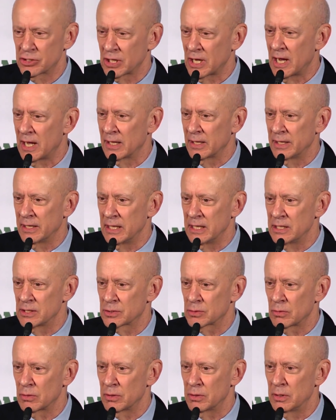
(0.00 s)
/
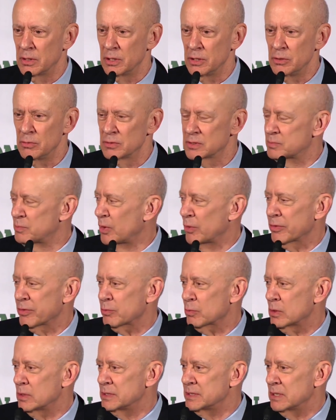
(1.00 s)
colonies, or use
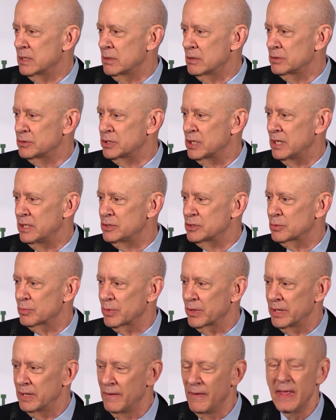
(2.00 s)
both words
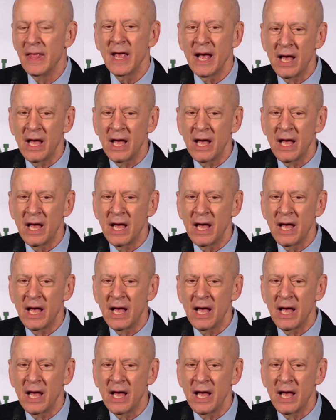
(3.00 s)
interchangeably.